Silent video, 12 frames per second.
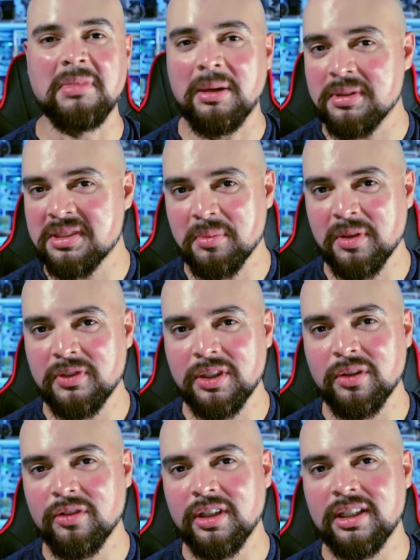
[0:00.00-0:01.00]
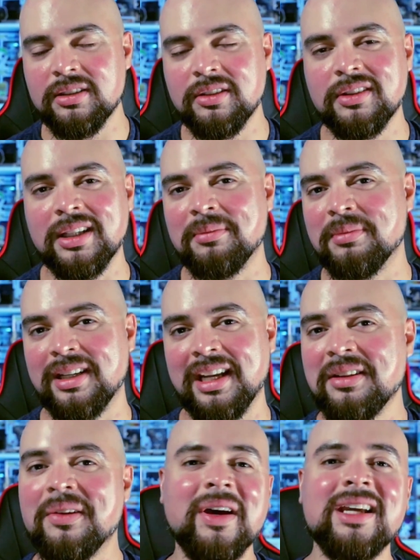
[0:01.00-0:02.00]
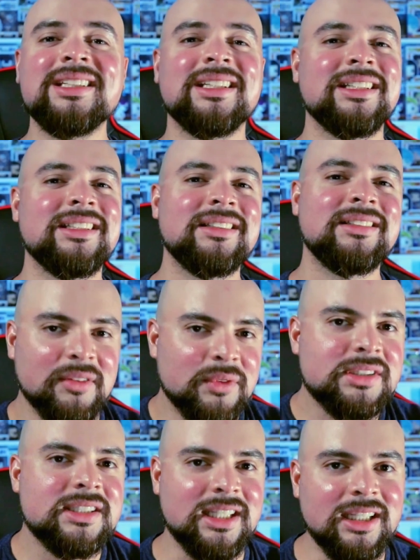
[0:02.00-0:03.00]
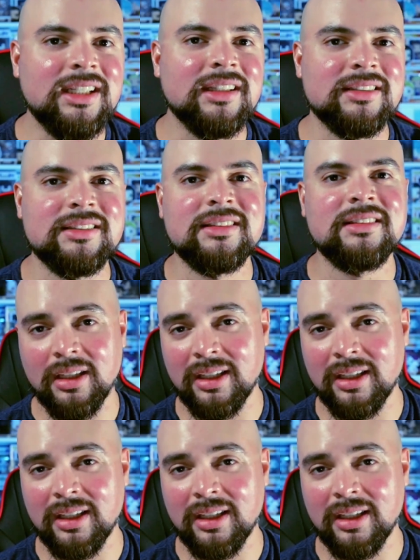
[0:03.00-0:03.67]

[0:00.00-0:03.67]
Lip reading: Maybe some of you already do that, but I know I didn't. It was tedious.